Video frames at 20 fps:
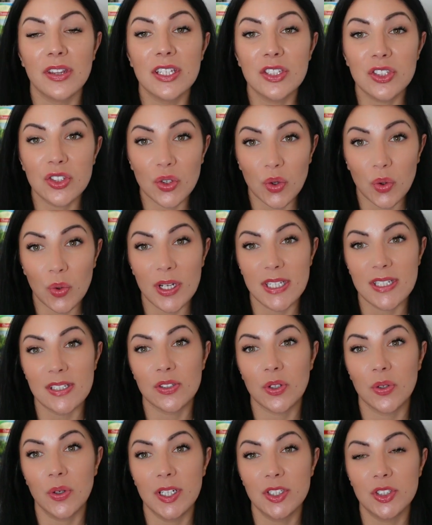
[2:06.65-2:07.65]
This quiz
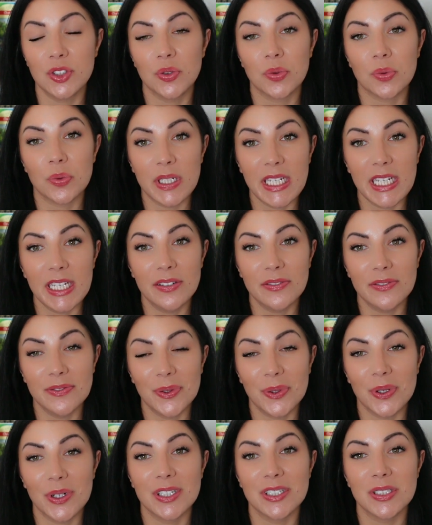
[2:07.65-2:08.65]
is going to
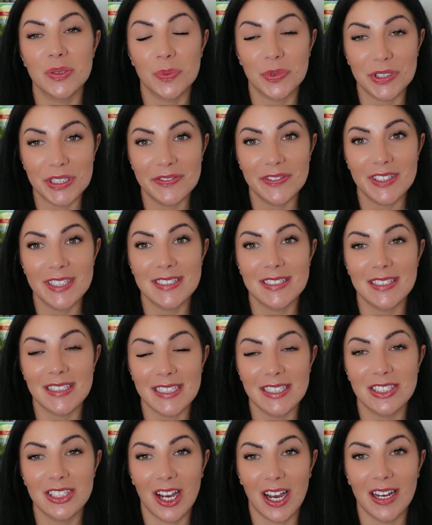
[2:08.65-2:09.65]
reinforce
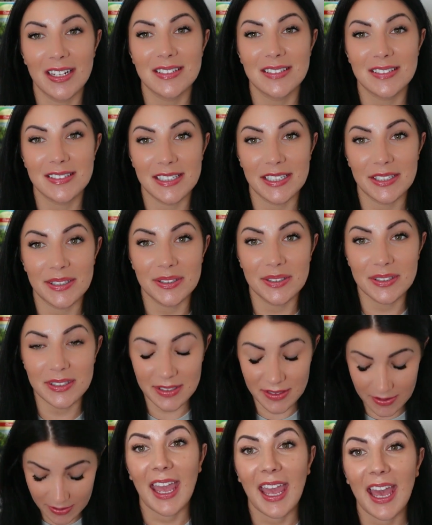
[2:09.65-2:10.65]
previously taught
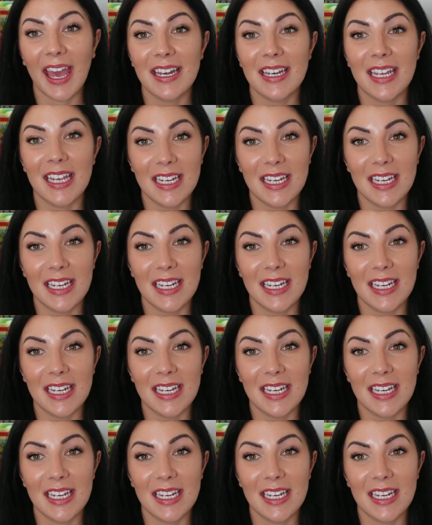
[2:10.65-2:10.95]
skills and